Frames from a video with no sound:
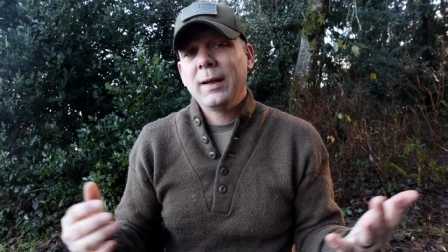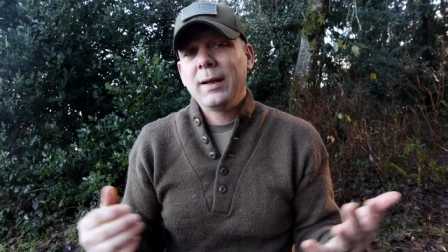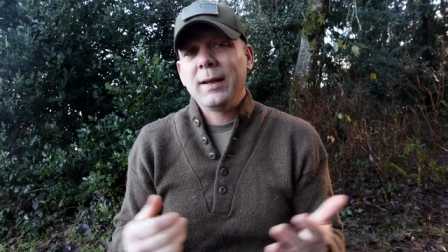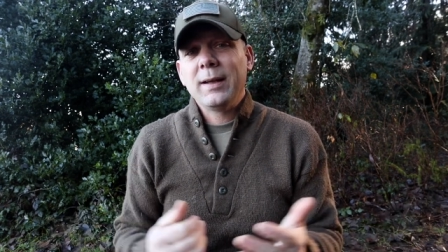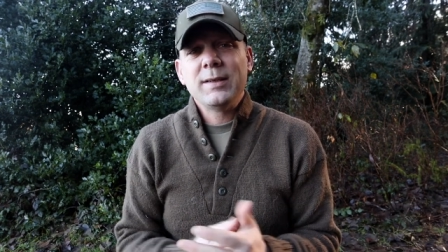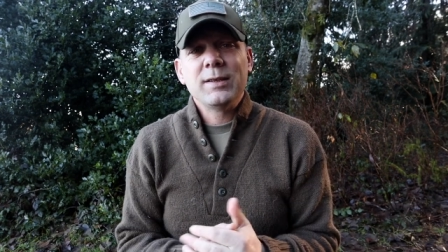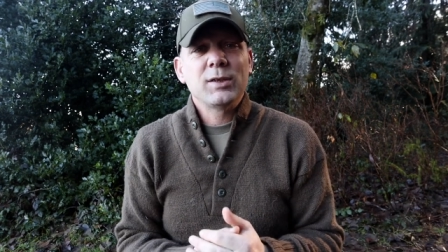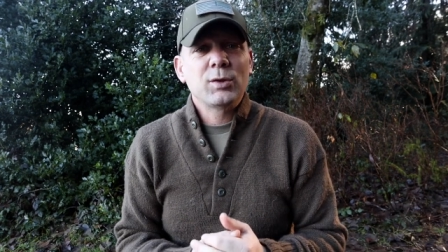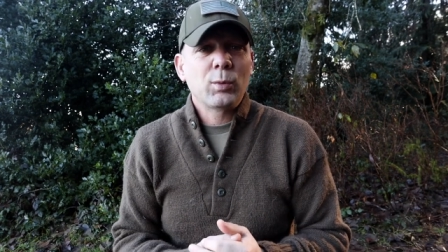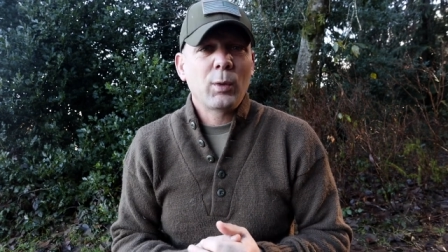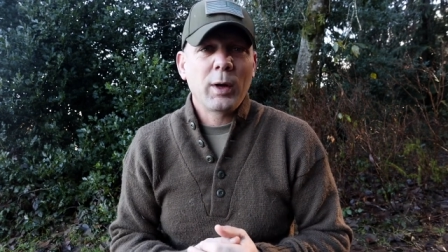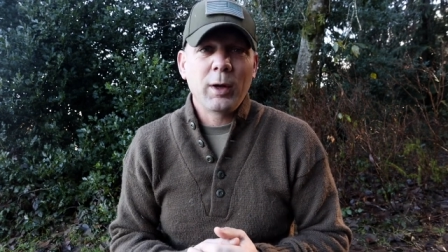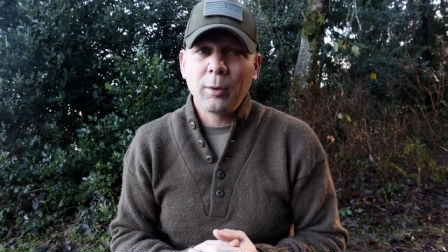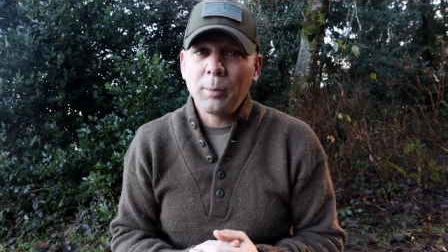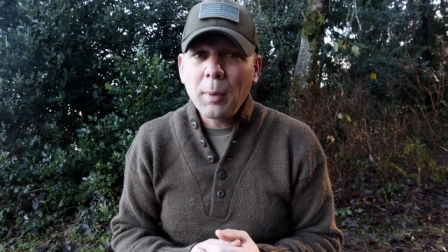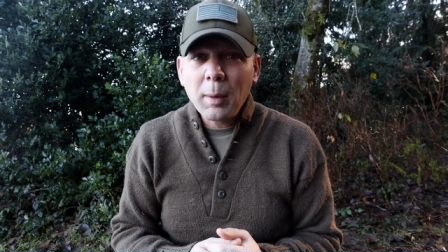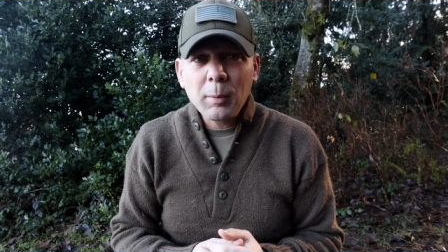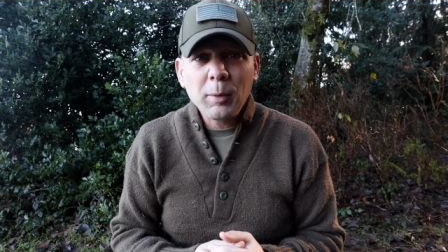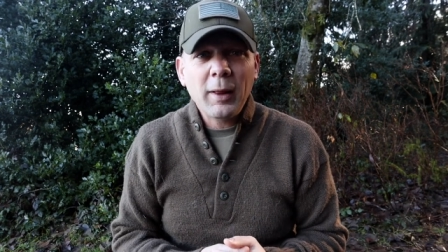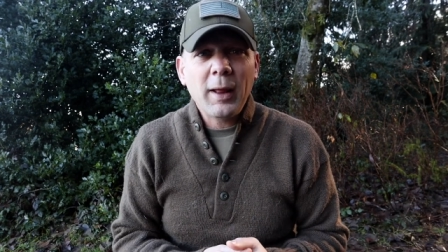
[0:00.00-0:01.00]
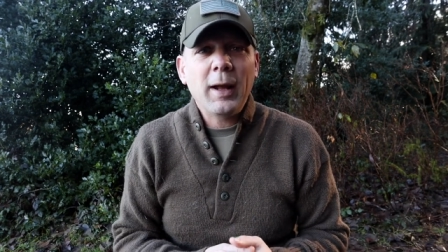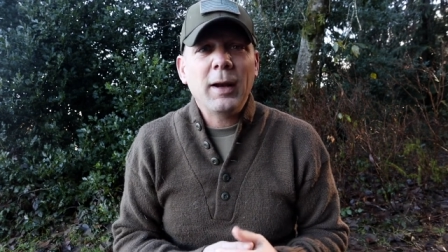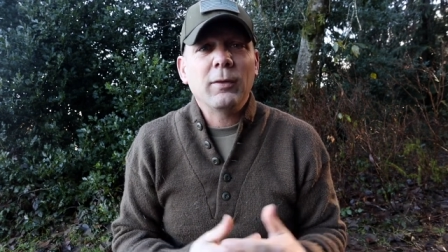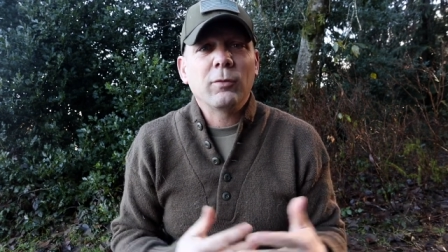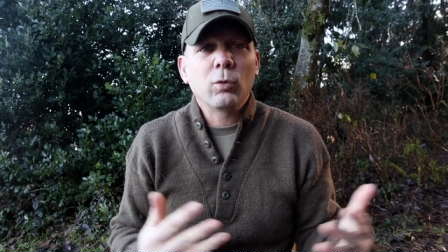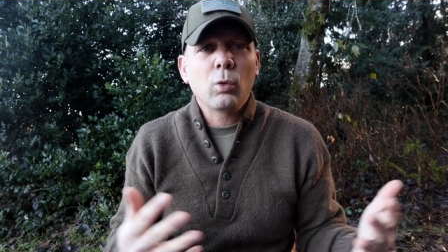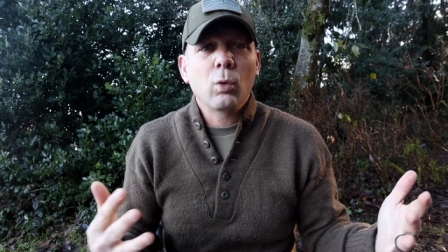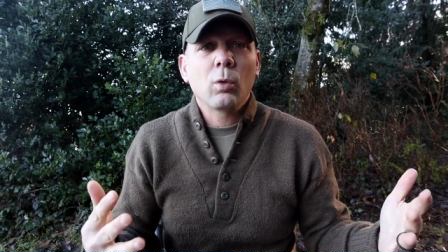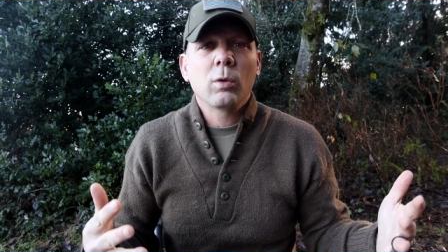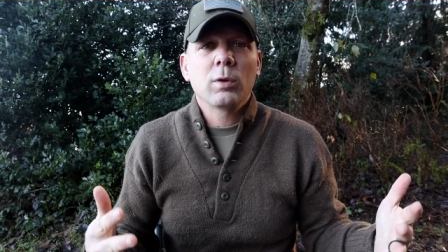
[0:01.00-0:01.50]
Easiest way to remember that,
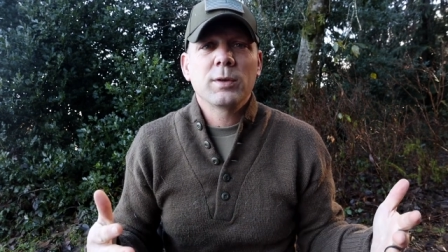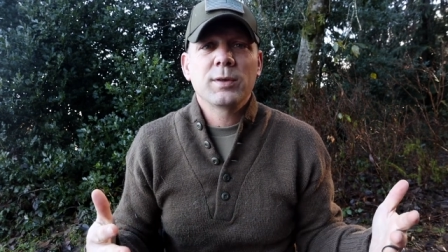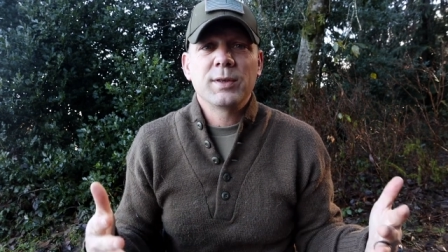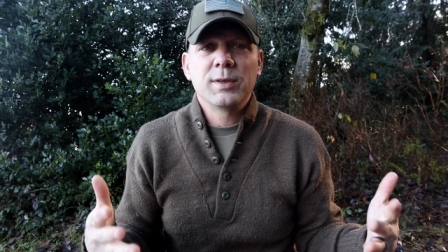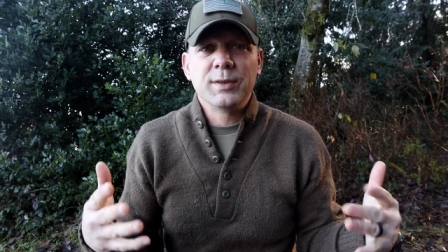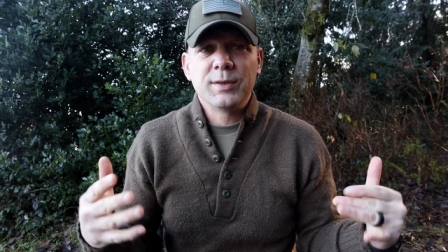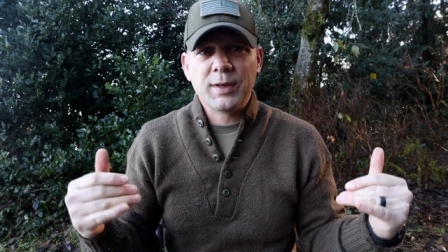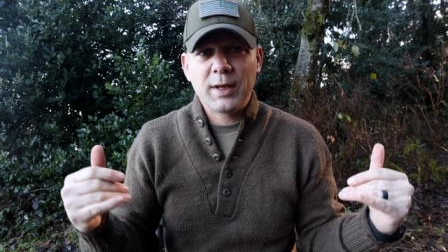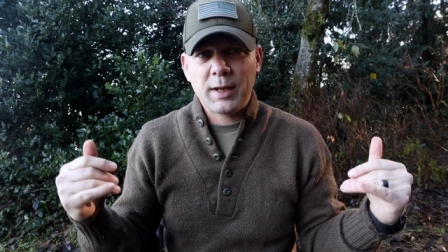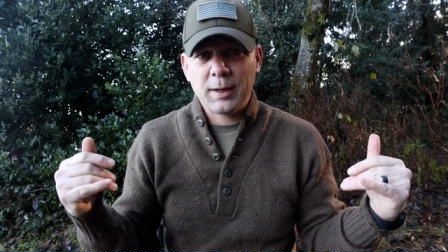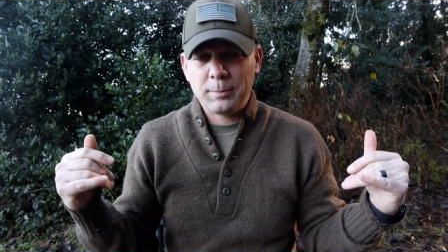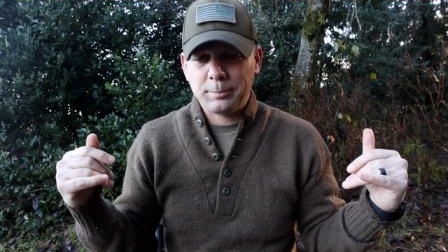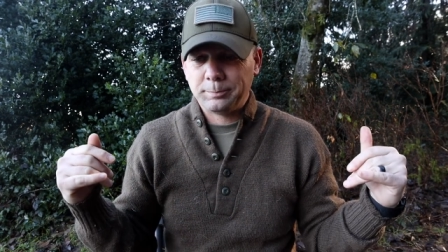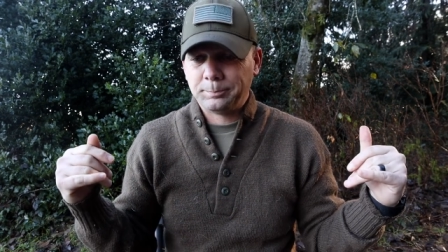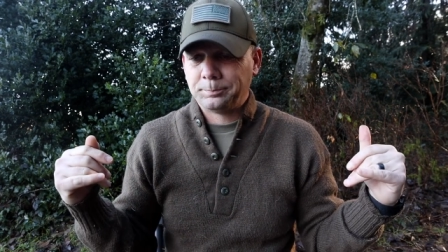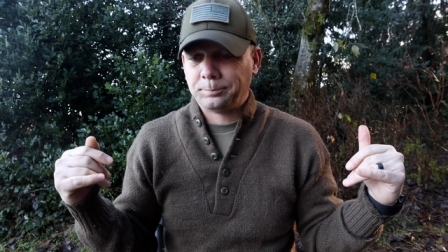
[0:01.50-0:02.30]
of course, is that